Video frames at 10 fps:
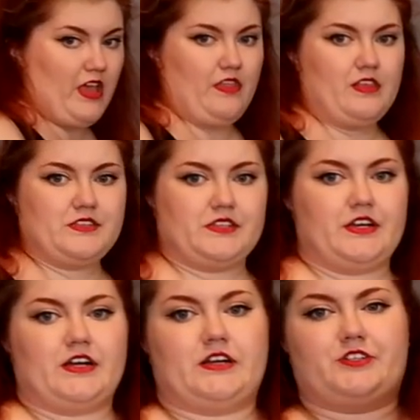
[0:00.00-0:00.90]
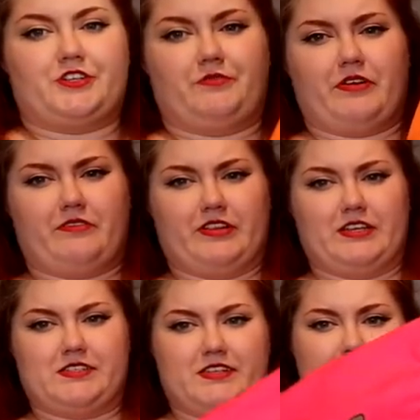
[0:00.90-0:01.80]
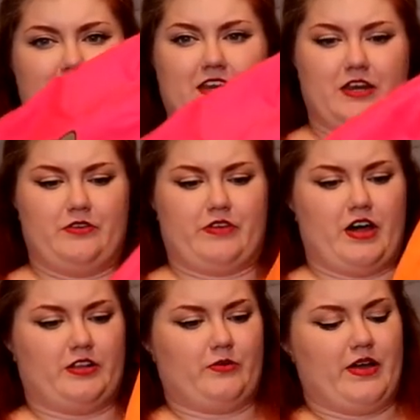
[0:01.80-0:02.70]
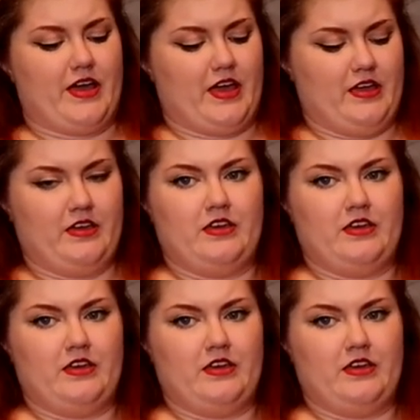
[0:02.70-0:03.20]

And this year she re-released it in a new colorway